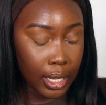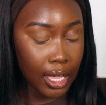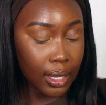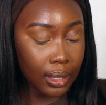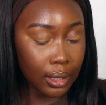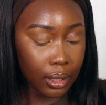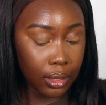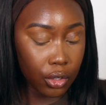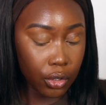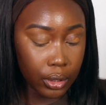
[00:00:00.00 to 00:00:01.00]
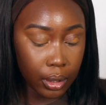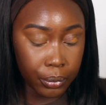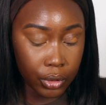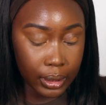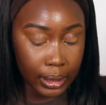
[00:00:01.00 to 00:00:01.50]
in the Huda
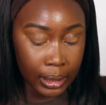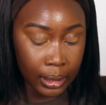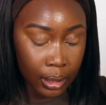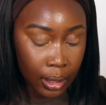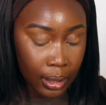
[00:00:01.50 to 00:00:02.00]
Beauty